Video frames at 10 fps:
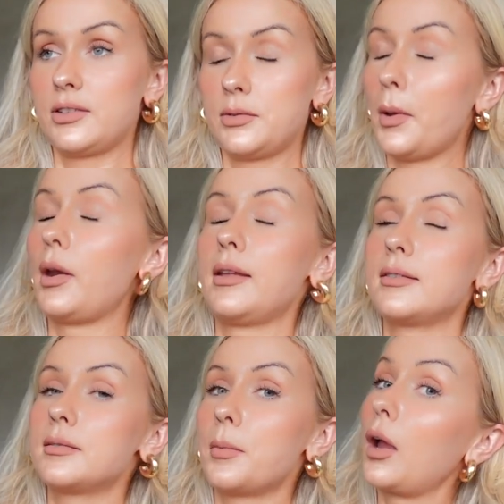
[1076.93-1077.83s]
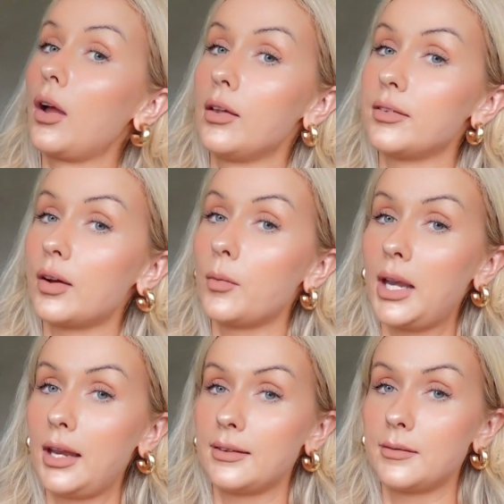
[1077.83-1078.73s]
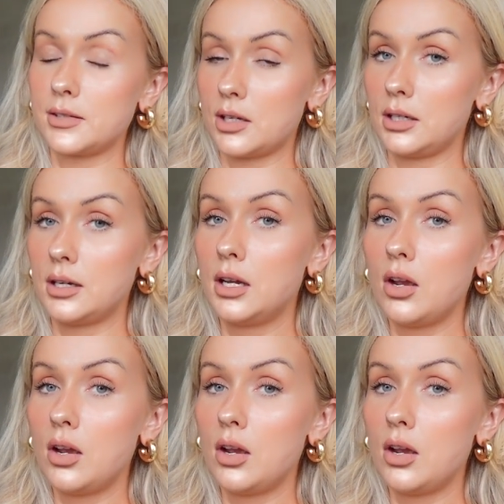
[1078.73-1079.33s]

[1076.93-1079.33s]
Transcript: to be honest, because we need some sun.